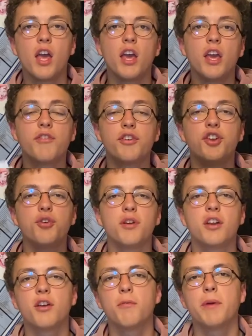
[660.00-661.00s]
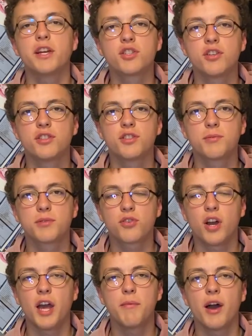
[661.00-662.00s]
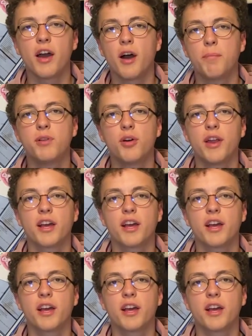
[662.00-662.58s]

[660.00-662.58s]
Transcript: If you're new here, make sure to subscribe. I upload at